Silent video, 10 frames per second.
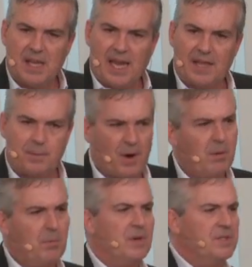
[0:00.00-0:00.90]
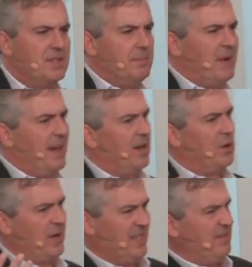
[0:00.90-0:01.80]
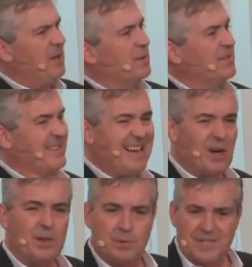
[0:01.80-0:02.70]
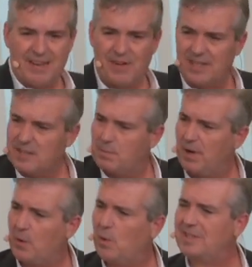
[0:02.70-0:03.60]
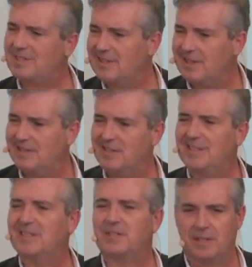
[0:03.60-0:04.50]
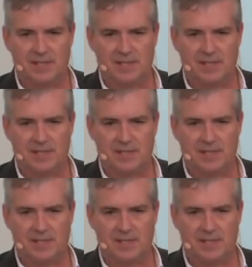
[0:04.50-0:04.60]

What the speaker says: And the problem was that my creativity was there, there was evidence, but it wasn't consistent.